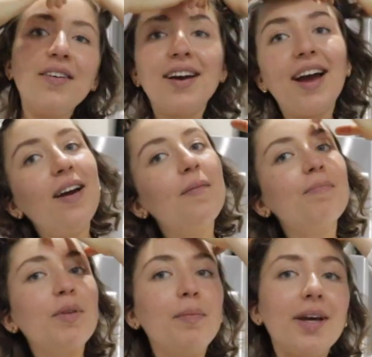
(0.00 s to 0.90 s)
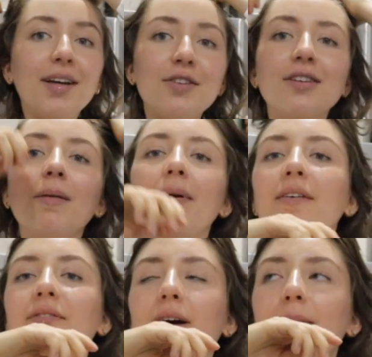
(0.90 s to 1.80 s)
Okay, Blade and I just got
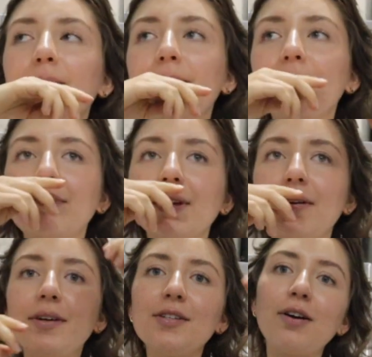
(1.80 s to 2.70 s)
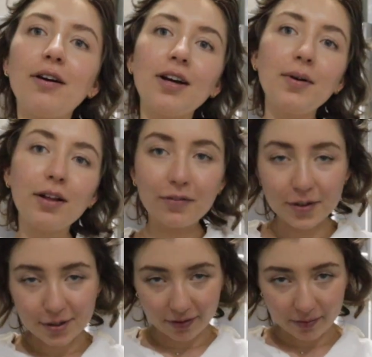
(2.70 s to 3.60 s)
back from, we went to Target, we looked for
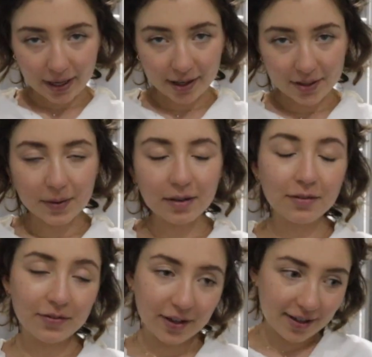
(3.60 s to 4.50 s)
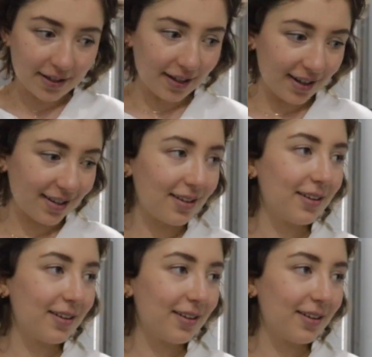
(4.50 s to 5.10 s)
Swiffer pads, we couldn't find any,